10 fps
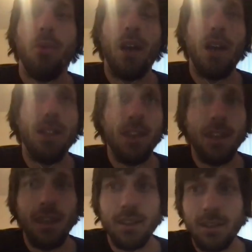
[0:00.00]
think
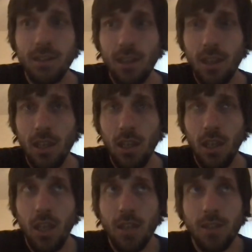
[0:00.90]
it's
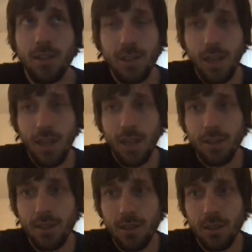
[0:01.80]

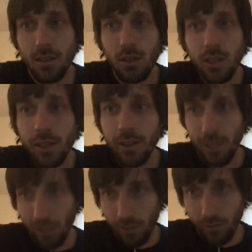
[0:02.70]
it's
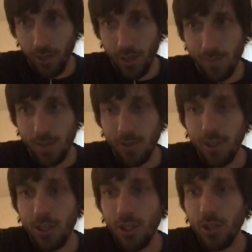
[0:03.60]
clearly an environmental
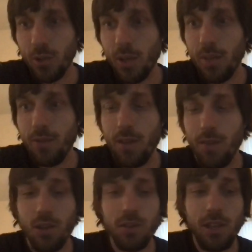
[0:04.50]
issue. If
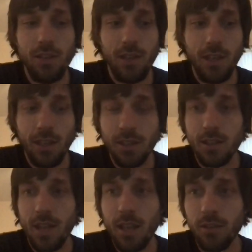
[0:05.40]
you're living in a
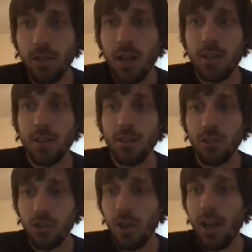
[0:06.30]
state of constant
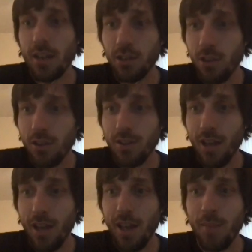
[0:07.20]
stress all the
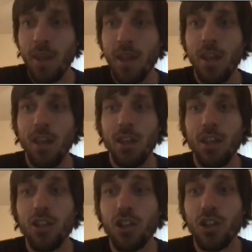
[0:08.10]
time, and
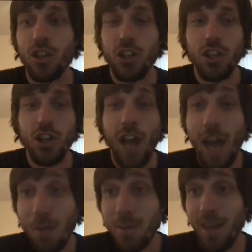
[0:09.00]
your
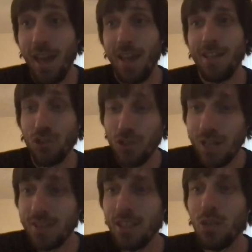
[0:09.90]
habitat is
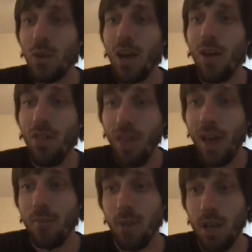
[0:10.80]
stressing you out that
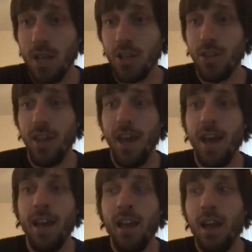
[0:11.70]
much that
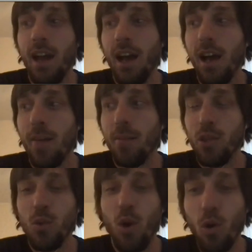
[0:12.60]

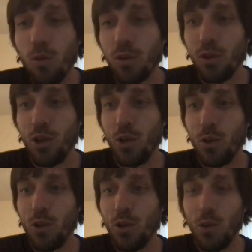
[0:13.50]
you overload
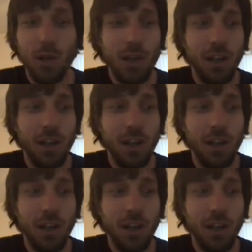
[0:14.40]
your